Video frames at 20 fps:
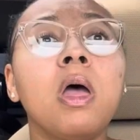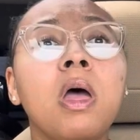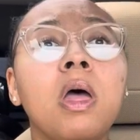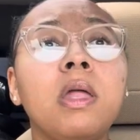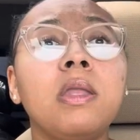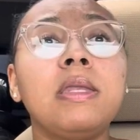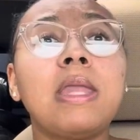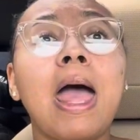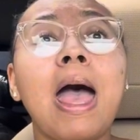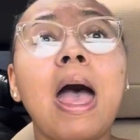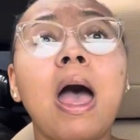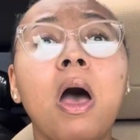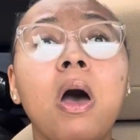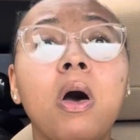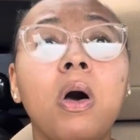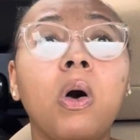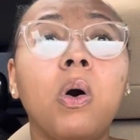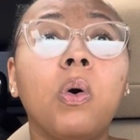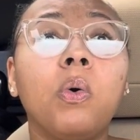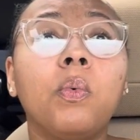
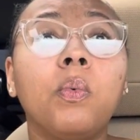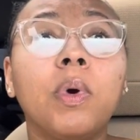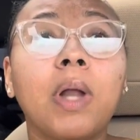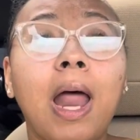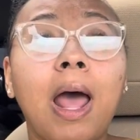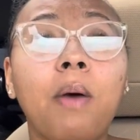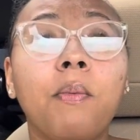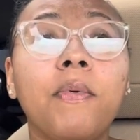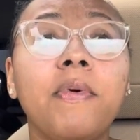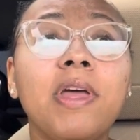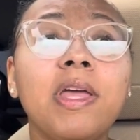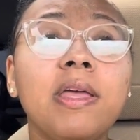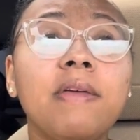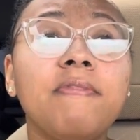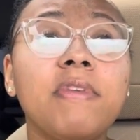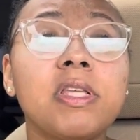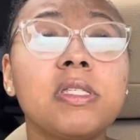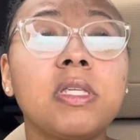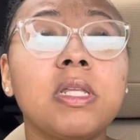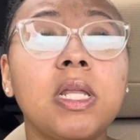Now, when I went and
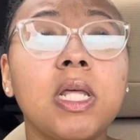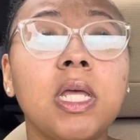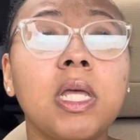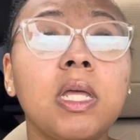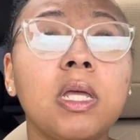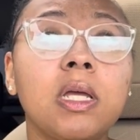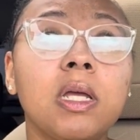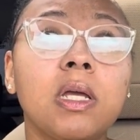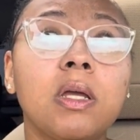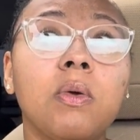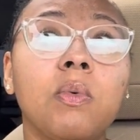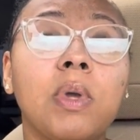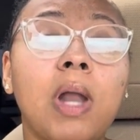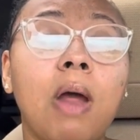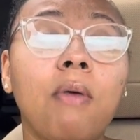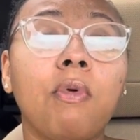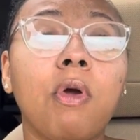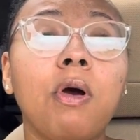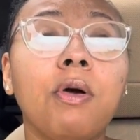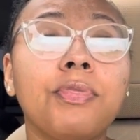visited, when I
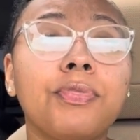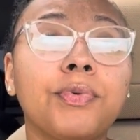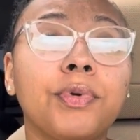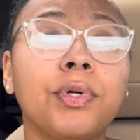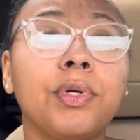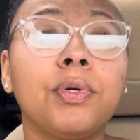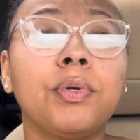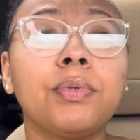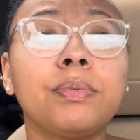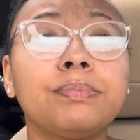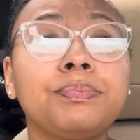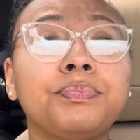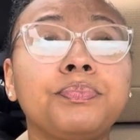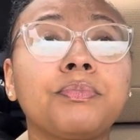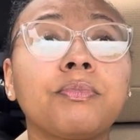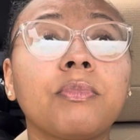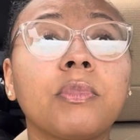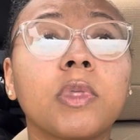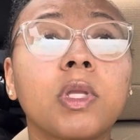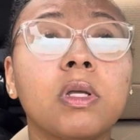rode through
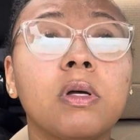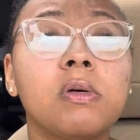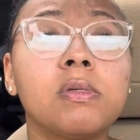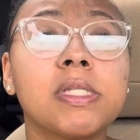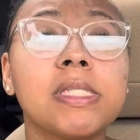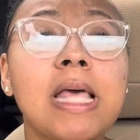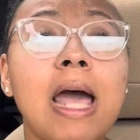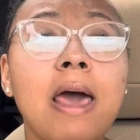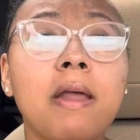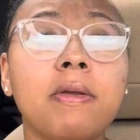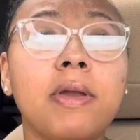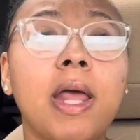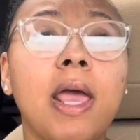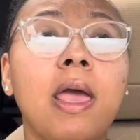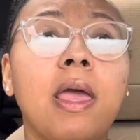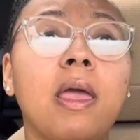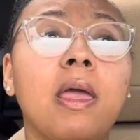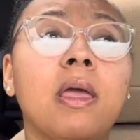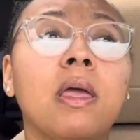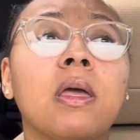on
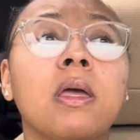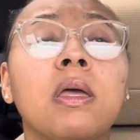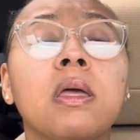Saturday,